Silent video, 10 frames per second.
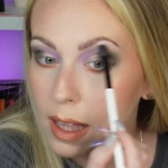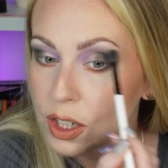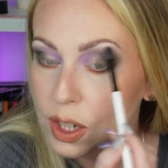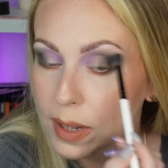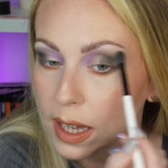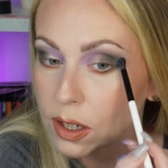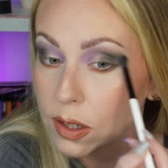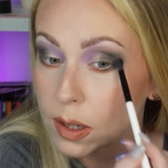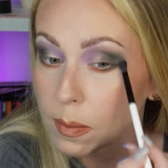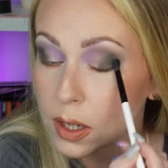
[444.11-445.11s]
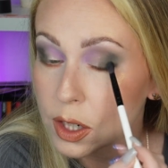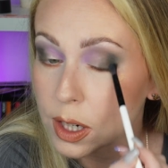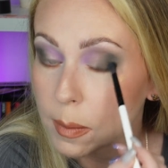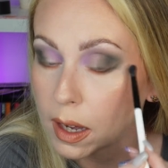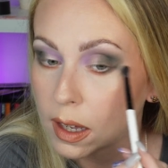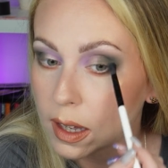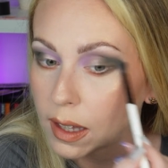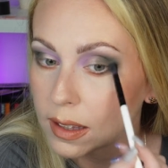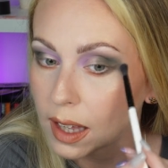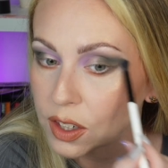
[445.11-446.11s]
Shall we add some shimmer
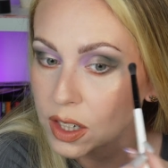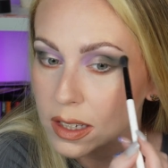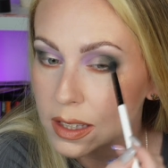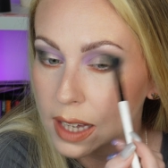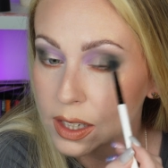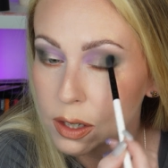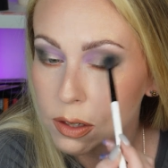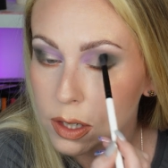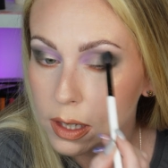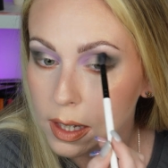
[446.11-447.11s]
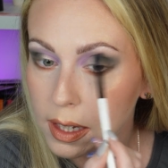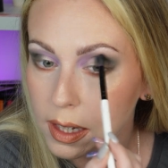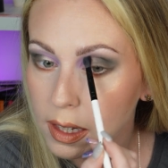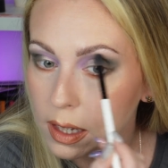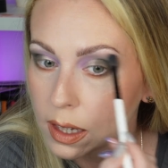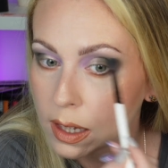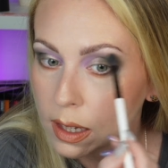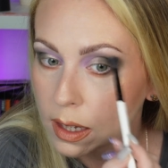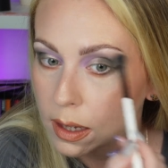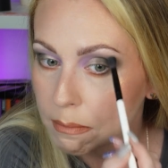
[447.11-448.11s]
and lashes? That usually
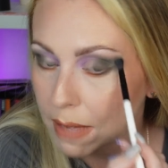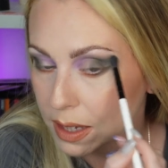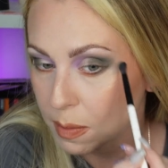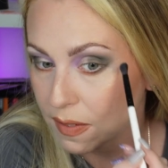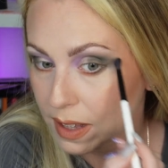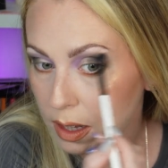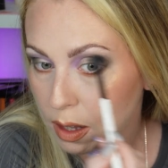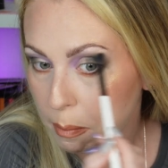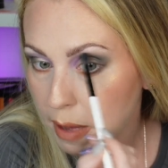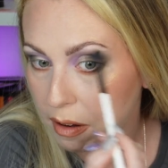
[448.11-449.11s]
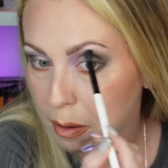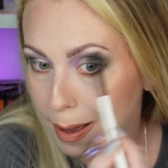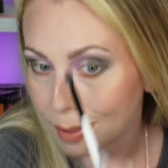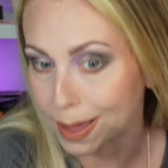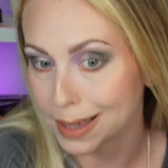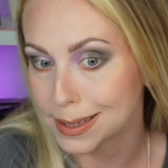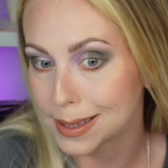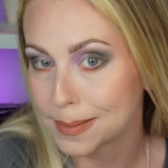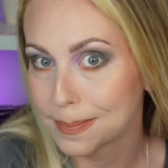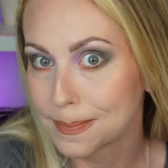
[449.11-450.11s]
makes me feel a lot better about
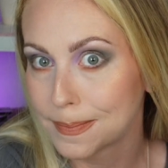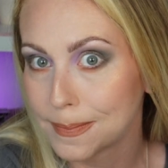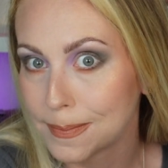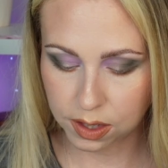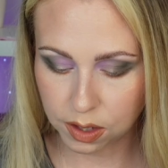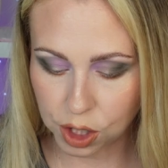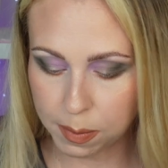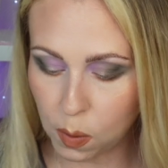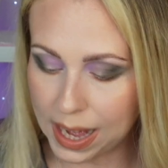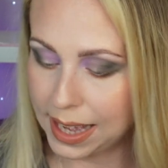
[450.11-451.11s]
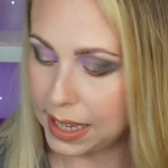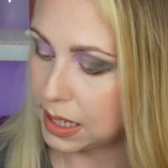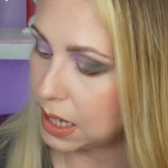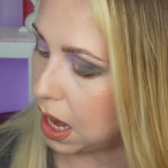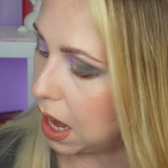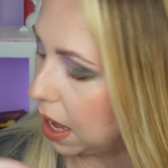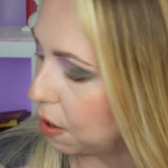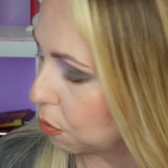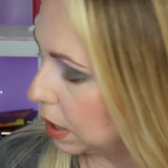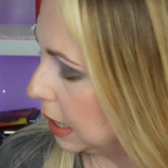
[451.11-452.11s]
things. So shimmer wise, I
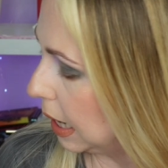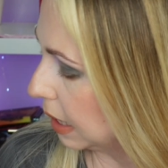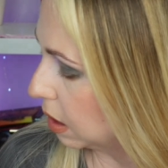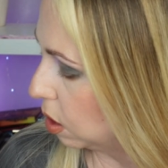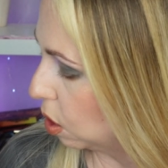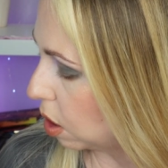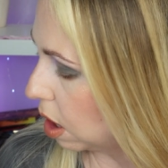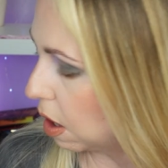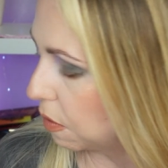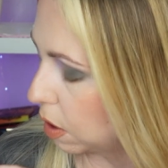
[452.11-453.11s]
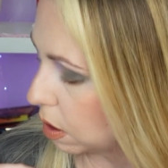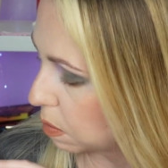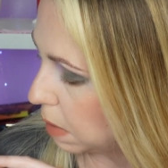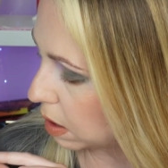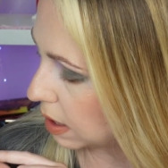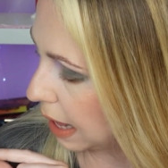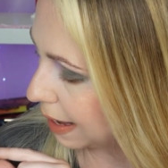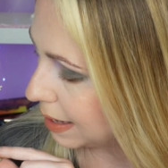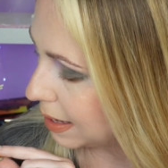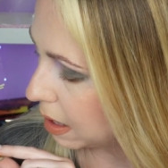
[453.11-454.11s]
really like the look of Cosmos.
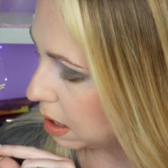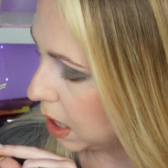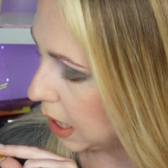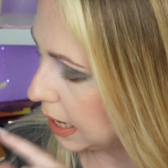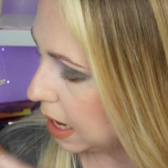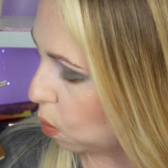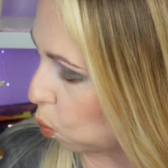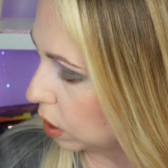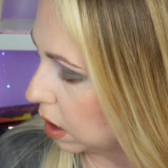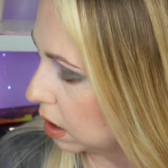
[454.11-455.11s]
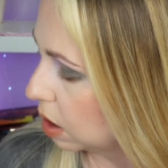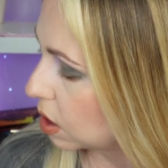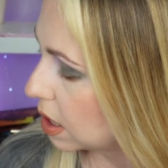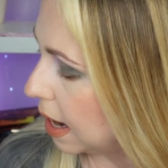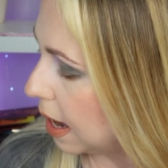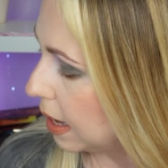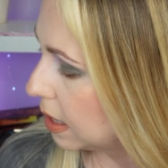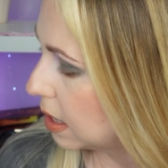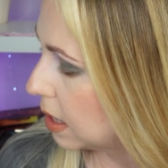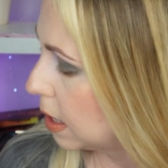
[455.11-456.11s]
Like I said earlier, Woodland looks
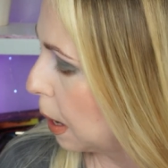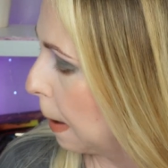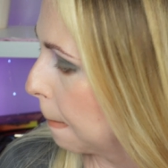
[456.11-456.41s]
nice.